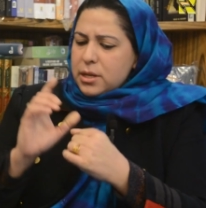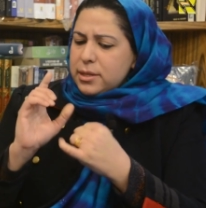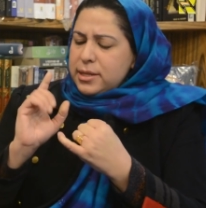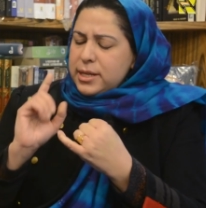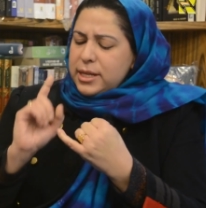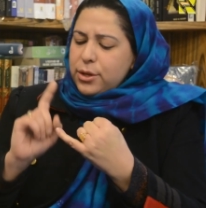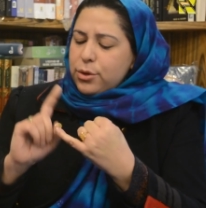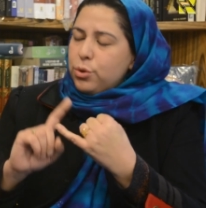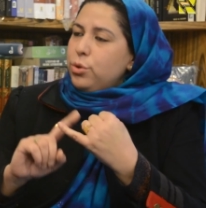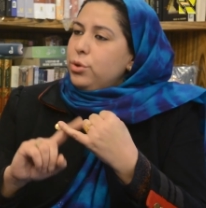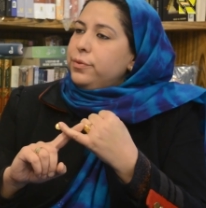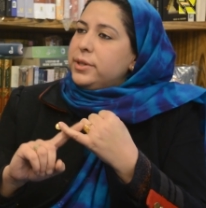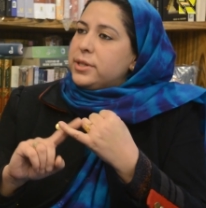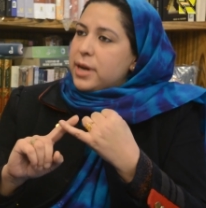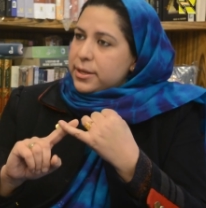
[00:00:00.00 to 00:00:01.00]
See the role
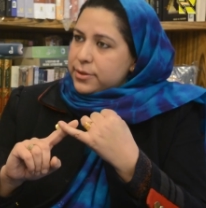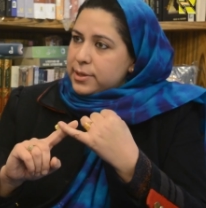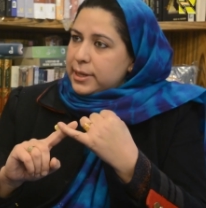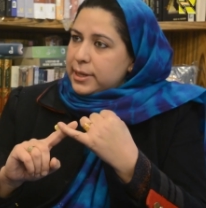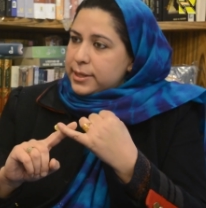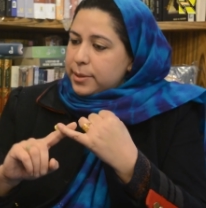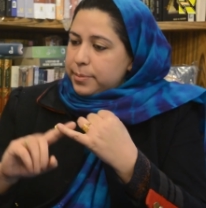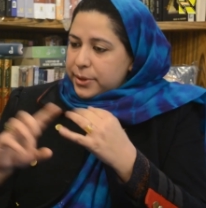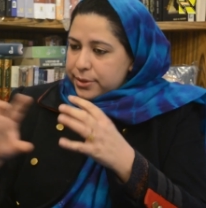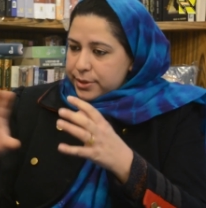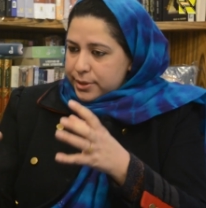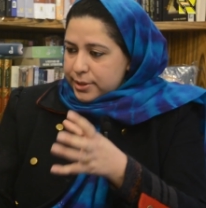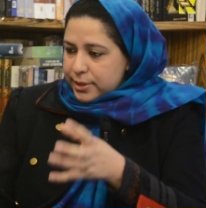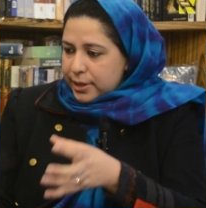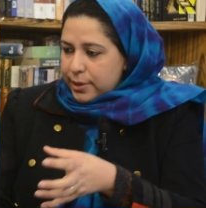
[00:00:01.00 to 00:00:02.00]
of the translator
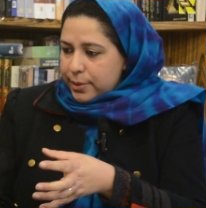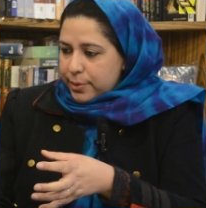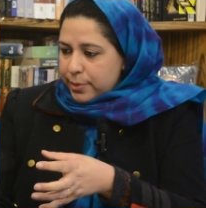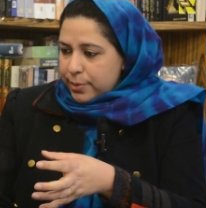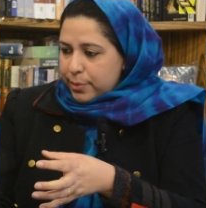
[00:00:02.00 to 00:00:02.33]
because uh,